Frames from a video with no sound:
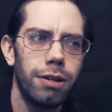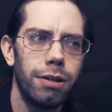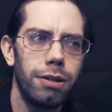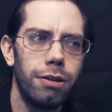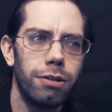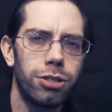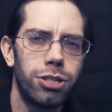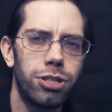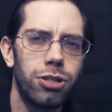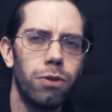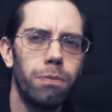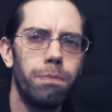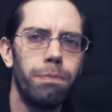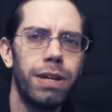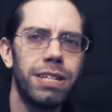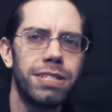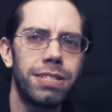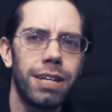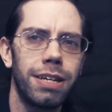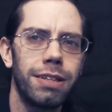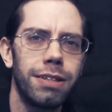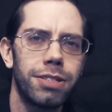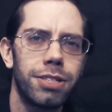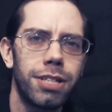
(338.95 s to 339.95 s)
you're still
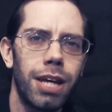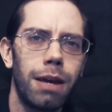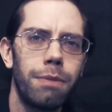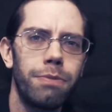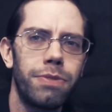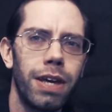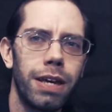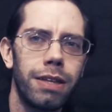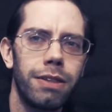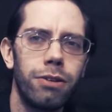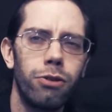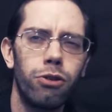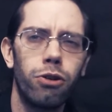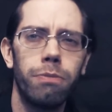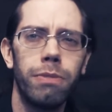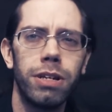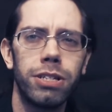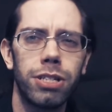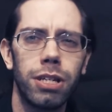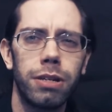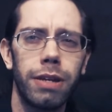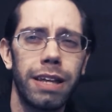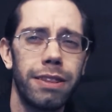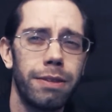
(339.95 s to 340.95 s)
missing the same thing that you were
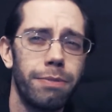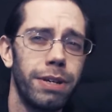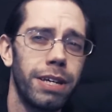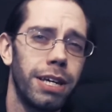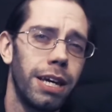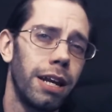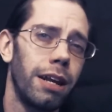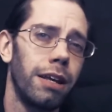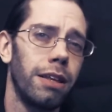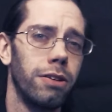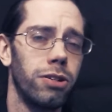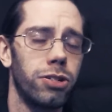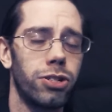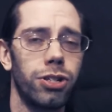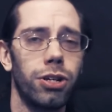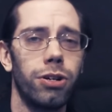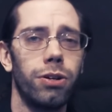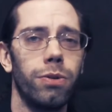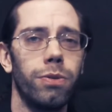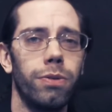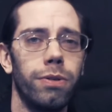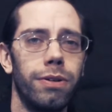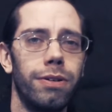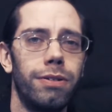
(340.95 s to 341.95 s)
missing at the beginning of the show.